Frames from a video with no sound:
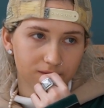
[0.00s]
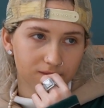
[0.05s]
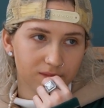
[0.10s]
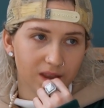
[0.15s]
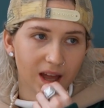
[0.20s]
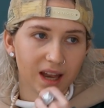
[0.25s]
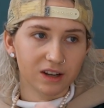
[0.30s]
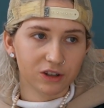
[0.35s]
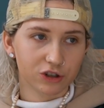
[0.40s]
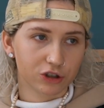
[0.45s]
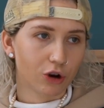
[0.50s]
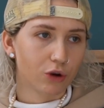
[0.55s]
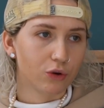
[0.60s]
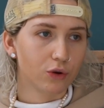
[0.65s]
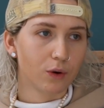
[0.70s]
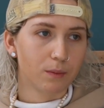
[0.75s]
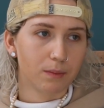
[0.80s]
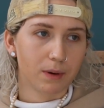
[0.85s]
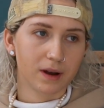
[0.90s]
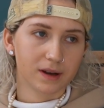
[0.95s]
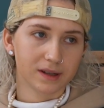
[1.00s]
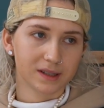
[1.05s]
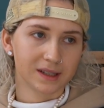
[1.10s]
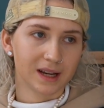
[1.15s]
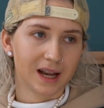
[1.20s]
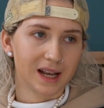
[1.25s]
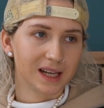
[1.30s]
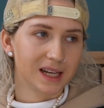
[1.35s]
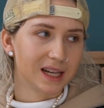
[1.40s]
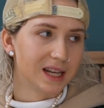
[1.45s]
then show your
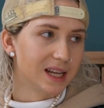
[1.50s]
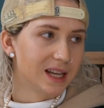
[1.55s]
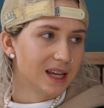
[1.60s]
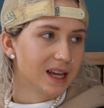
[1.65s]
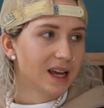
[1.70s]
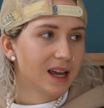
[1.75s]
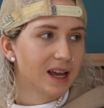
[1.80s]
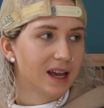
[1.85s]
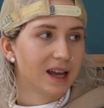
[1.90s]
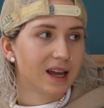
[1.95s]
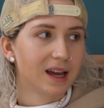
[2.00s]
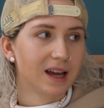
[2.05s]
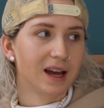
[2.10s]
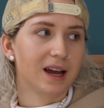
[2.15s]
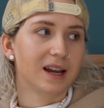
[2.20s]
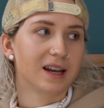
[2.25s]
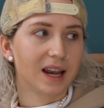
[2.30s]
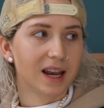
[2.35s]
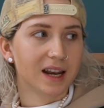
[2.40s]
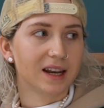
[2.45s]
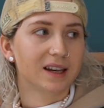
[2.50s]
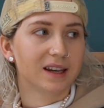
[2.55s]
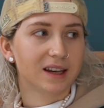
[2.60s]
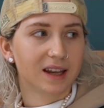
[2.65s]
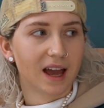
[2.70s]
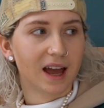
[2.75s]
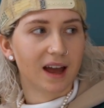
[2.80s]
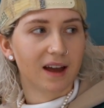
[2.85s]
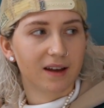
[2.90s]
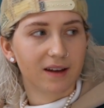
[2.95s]
personality, and then
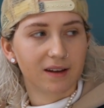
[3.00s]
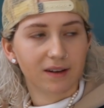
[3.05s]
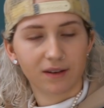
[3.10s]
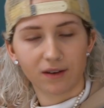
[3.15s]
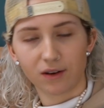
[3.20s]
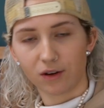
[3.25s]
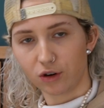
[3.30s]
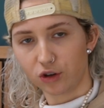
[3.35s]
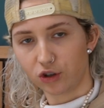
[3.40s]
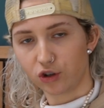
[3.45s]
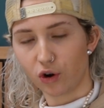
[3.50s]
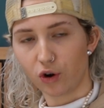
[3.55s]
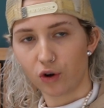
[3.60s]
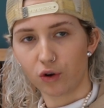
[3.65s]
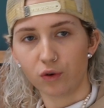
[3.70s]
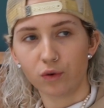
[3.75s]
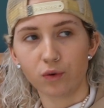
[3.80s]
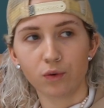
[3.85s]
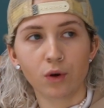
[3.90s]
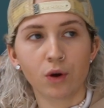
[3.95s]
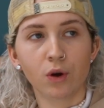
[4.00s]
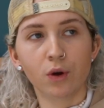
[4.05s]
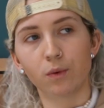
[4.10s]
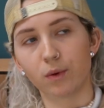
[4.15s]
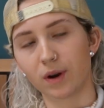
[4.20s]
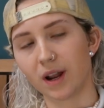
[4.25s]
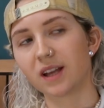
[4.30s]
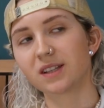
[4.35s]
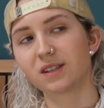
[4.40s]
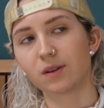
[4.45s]
get a show.
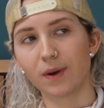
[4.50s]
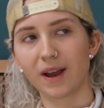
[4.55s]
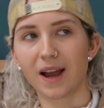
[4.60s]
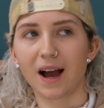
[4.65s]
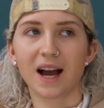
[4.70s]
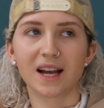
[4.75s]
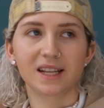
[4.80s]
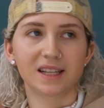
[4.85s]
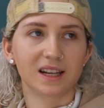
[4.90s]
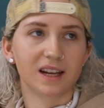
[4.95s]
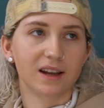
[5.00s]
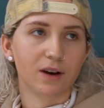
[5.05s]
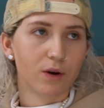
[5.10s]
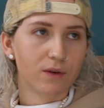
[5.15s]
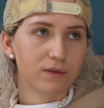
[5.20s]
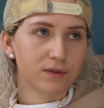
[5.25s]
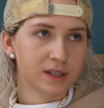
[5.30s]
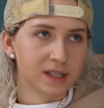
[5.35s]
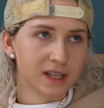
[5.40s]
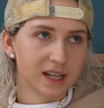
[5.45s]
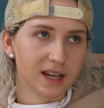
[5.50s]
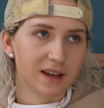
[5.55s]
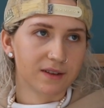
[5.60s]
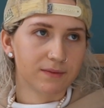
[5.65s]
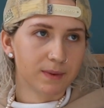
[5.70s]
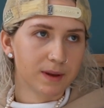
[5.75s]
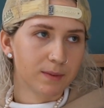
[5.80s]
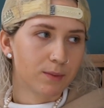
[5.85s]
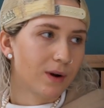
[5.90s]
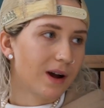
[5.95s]
Well, that's the way I did it. Obviously, if
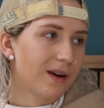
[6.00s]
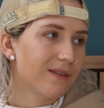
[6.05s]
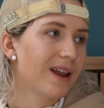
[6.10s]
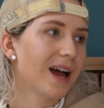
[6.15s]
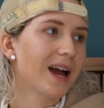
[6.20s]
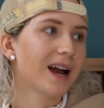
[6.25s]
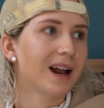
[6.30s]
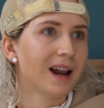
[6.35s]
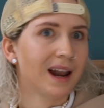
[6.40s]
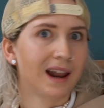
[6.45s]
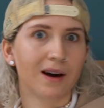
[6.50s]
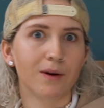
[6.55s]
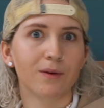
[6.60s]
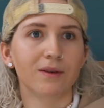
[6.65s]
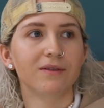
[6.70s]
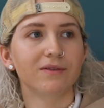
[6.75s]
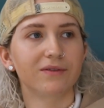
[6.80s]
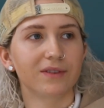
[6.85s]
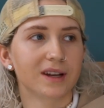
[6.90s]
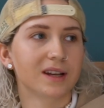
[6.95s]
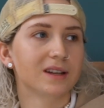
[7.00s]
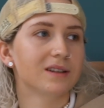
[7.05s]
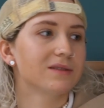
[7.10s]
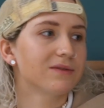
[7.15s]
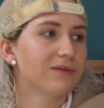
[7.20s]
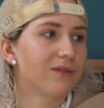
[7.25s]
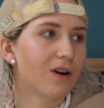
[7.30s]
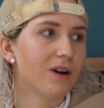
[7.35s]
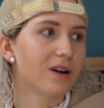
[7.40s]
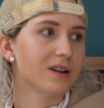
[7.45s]
people have, like, clout and things
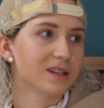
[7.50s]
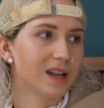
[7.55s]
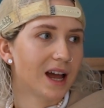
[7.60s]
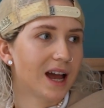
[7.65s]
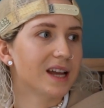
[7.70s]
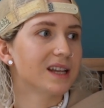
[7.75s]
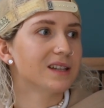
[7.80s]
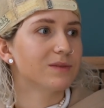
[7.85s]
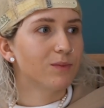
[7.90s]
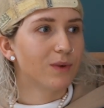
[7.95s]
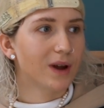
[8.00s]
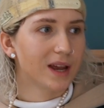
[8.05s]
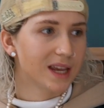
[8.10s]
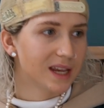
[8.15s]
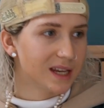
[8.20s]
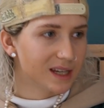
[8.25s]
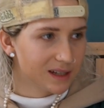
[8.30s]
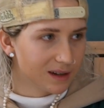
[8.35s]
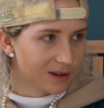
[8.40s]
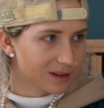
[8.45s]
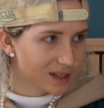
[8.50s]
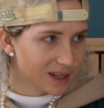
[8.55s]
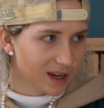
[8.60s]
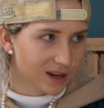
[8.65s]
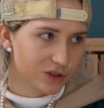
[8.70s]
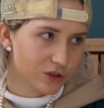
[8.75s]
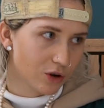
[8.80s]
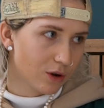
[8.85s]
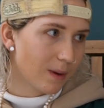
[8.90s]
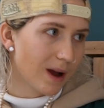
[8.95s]
first, it's way easier to get a
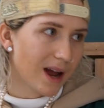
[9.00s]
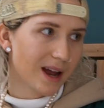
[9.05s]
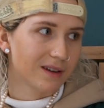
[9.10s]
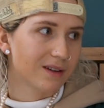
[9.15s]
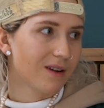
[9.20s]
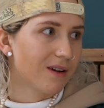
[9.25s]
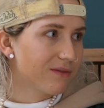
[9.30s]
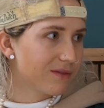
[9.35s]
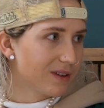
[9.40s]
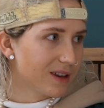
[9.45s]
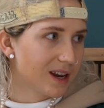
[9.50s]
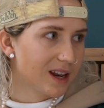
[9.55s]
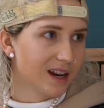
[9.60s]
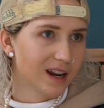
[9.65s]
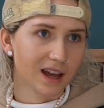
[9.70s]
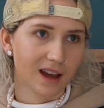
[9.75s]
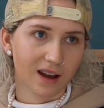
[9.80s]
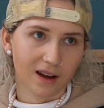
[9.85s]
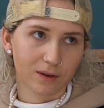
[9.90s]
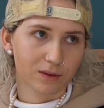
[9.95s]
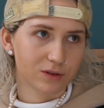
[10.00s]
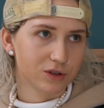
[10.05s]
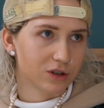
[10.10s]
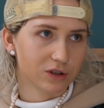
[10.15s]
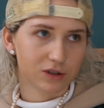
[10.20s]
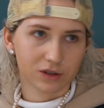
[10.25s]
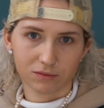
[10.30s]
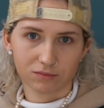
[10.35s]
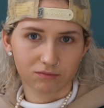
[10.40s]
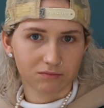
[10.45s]
show, but I had nothing, innit? I was
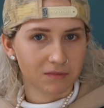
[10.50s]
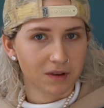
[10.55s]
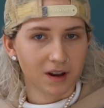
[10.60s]
just